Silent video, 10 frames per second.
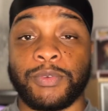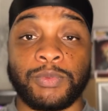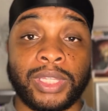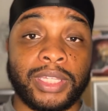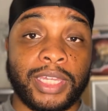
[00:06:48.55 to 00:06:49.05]

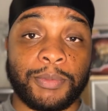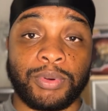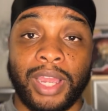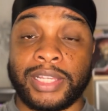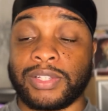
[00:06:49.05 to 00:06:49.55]
really good
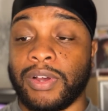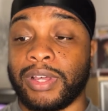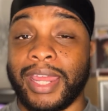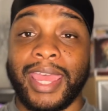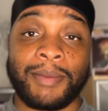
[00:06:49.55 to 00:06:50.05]
price
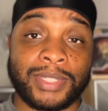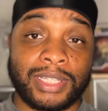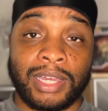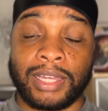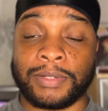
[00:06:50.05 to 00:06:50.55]
on
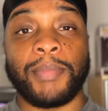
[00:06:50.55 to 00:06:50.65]
Amazon,